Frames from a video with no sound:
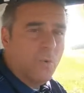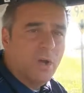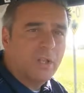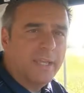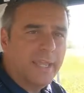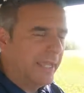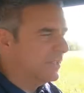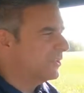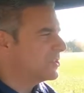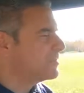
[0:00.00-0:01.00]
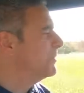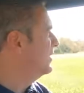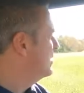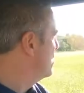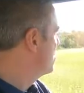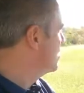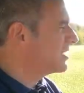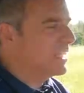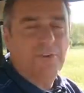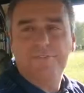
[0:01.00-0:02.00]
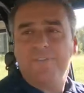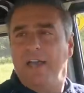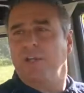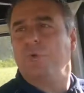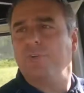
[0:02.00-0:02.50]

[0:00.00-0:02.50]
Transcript: well it handles. But this is just kind of a final